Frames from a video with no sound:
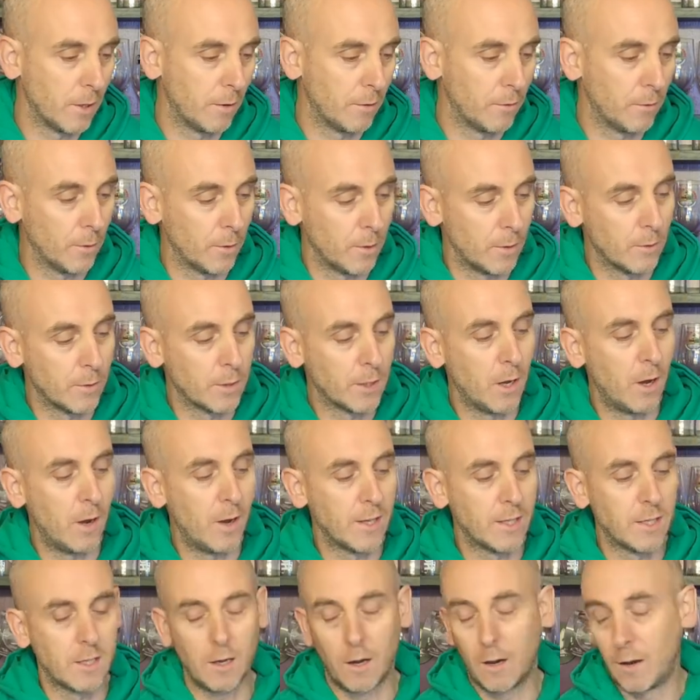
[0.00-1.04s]
so I thought it was
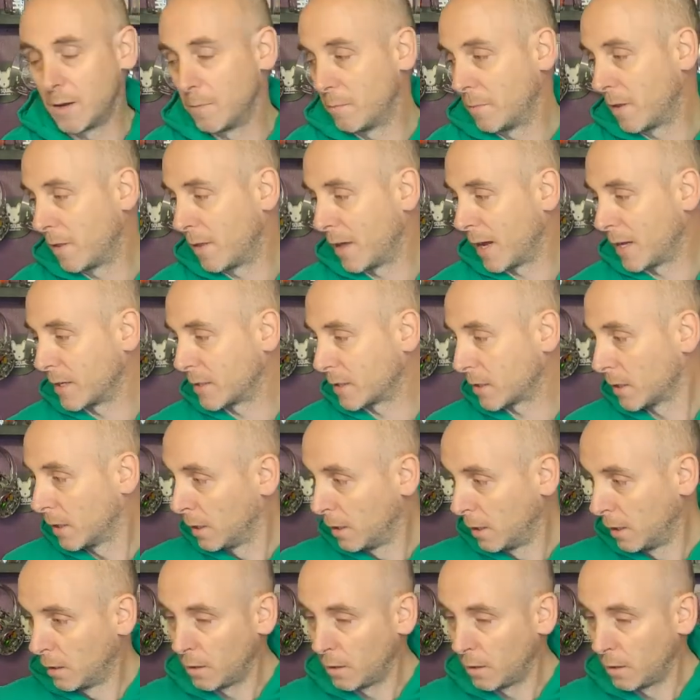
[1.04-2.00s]
high time that